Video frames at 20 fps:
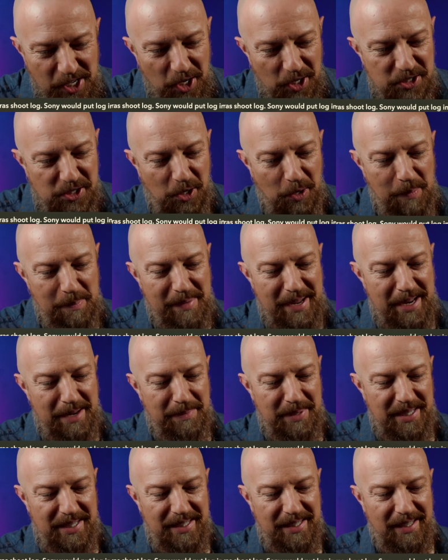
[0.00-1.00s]
So
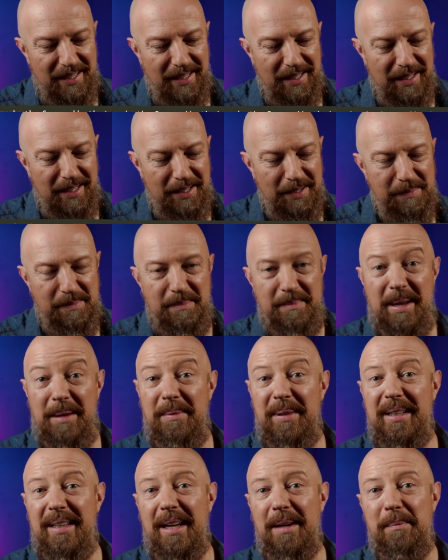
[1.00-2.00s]
maybe
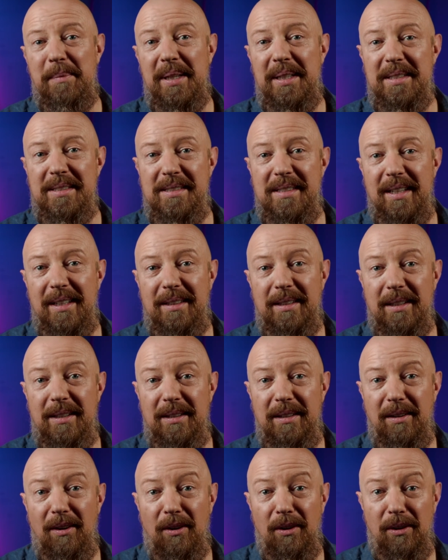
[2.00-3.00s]
that means that
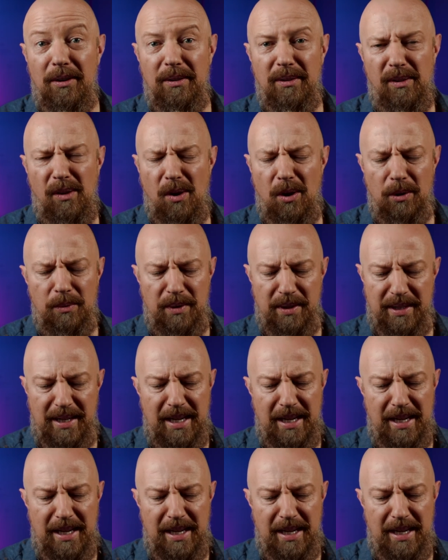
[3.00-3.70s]
they are log with